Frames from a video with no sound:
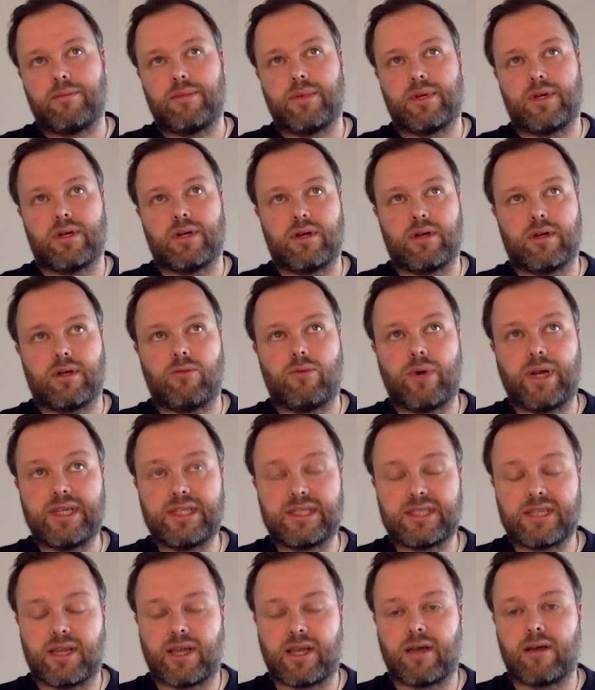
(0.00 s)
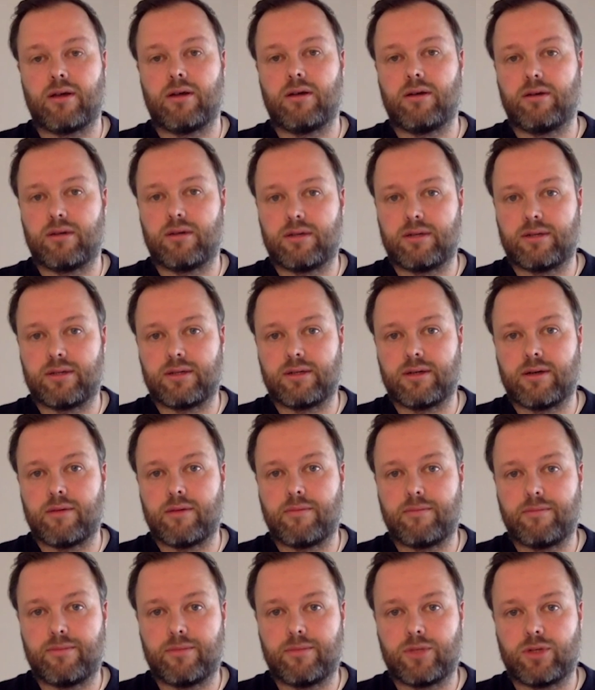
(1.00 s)
uh, reason, uh,
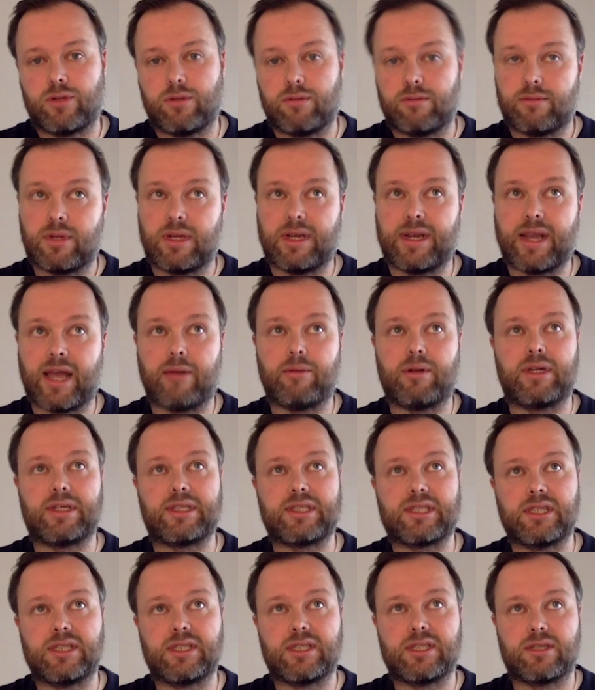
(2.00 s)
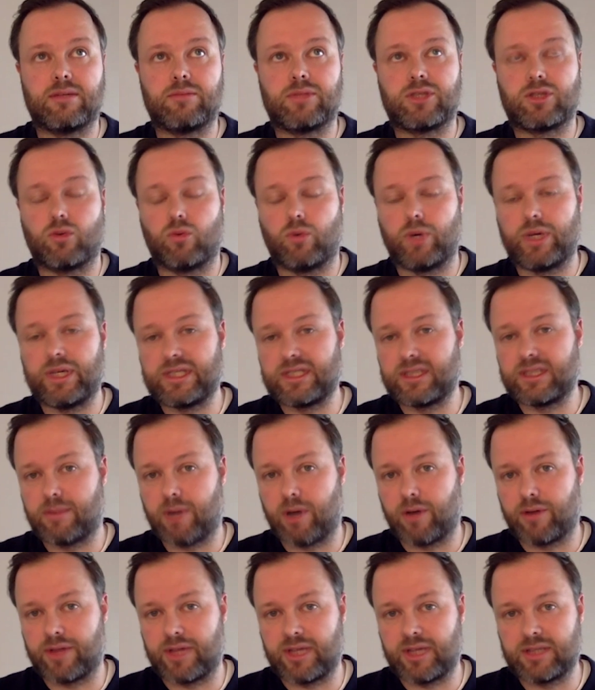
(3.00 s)
enabling systems to reason
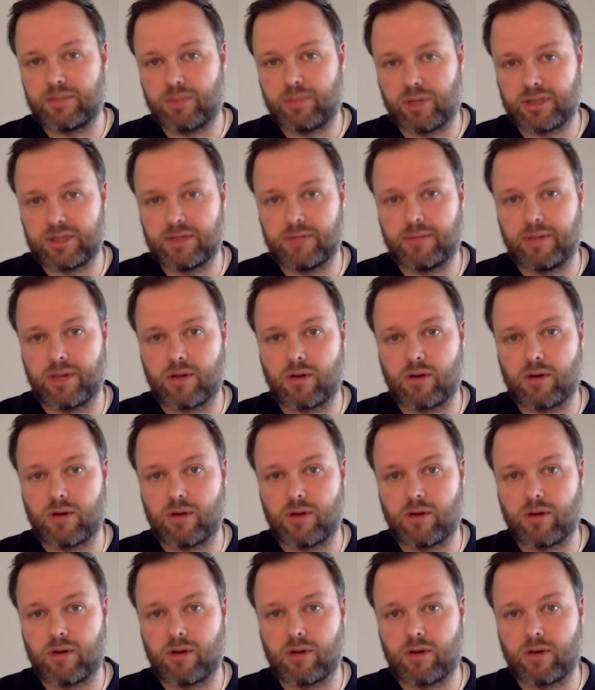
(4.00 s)
about these possible